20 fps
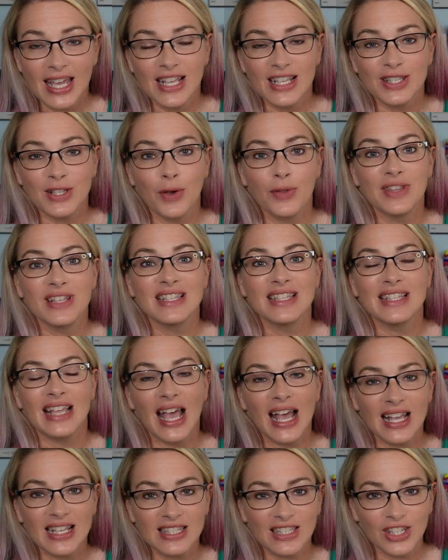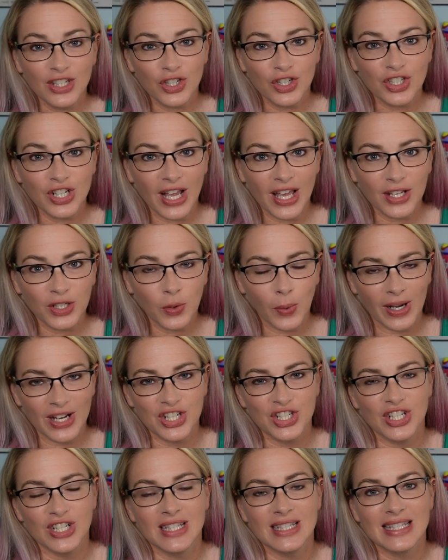So this is asking your child
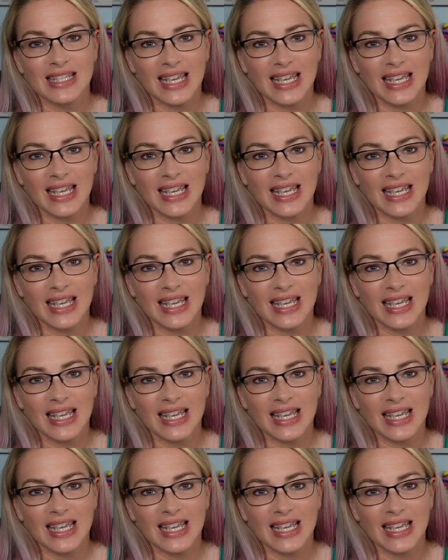questions,